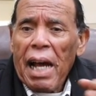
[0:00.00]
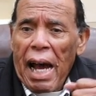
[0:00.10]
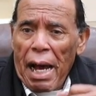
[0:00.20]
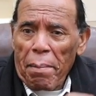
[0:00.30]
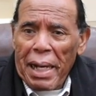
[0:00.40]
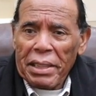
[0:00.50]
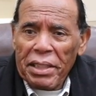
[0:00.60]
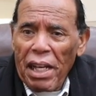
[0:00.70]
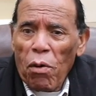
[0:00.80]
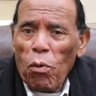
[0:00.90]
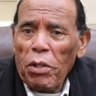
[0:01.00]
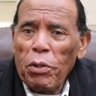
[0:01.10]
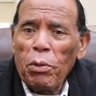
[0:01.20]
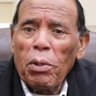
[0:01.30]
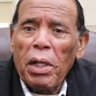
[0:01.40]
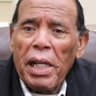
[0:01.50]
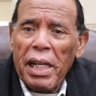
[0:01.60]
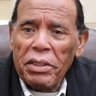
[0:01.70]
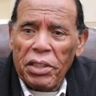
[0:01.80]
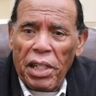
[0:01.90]
I myself went through a
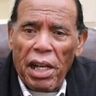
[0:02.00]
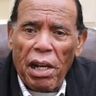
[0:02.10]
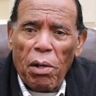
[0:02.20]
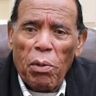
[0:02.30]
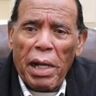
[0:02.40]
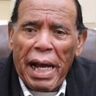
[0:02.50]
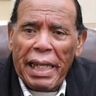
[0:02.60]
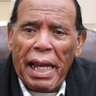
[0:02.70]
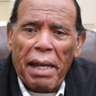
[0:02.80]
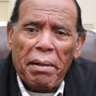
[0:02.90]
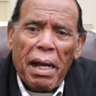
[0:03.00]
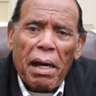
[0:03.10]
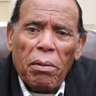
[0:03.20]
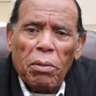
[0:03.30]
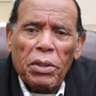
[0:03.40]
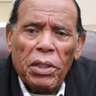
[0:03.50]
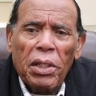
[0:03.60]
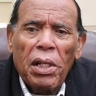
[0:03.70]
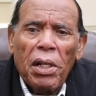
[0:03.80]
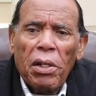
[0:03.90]
health scare when I came down with
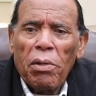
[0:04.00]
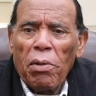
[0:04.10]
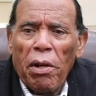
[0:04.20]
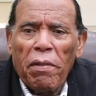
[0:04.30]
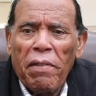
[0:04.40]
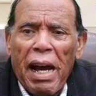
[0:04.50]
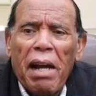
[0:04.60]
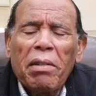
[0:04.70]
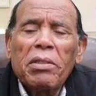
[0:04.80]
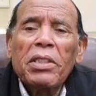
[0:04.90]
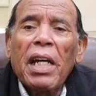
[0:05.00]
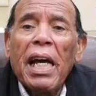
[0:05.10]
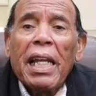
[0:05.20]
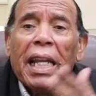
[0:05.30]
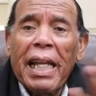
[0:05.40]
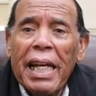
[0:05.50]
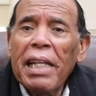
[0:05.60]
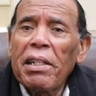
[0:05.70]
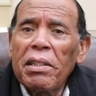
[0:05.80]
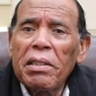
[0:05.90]
the coronavirus and
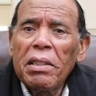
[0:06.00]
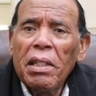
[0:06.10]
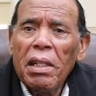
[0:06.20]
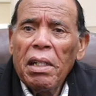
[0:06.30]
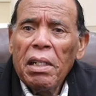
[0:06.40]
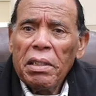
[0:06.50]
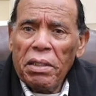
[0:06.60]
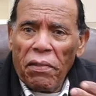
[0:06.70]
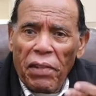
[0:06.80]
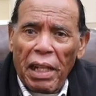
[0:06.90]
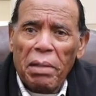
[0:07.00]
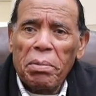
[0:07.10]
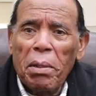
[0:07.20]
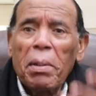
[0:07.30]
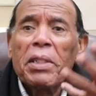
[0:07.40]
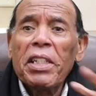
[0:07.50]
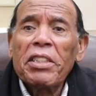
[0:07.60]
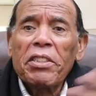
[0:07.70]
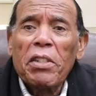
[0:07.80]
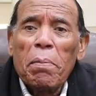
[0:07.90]
later developed some
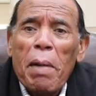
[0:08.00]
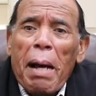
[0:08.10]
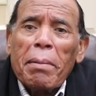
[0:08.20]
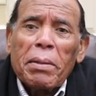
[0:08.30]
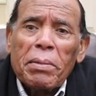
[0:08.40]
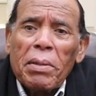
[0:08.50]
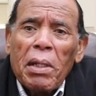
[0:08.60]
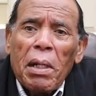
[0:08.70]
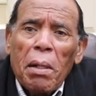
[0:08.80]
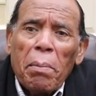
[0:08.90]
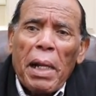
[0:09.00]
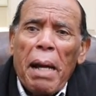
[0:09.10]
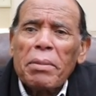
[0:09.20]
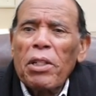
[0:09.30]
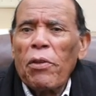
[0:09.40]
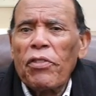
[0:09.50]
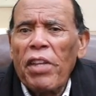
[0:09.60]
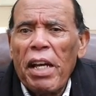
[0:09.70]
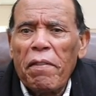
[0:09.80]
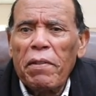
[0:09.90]
additional problems. But I'm so
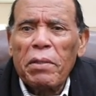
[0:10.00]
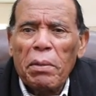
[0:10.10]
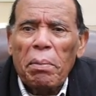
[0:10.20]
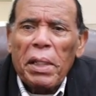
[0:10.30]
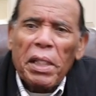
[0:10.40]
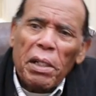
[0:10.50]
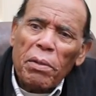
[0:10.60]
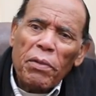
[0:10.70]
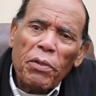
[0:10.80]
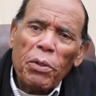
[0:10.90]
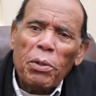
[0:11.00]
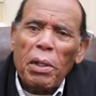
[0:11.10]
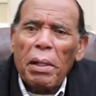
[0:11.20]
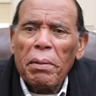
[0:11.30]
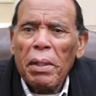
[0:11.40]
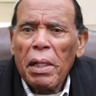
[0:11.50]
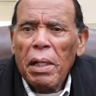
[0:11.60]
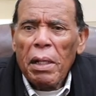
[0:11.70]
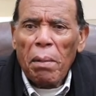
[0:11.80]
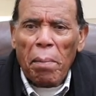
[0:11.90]
thankful to be here with you
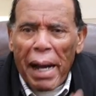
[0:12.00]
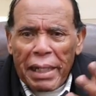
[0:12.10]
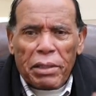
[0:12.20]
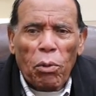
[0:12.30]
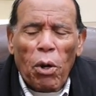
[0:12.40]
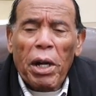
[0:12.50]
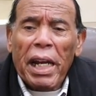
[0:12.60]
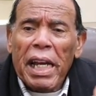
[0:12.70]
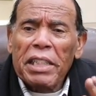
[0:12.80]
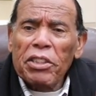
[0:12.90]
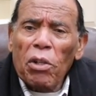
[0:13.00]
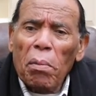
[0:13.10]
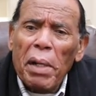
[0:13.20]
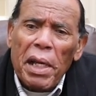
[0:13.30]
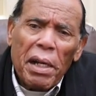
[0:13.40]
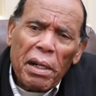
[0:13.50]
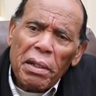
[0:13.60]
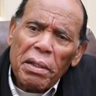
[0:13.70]
and back to work as your mayor.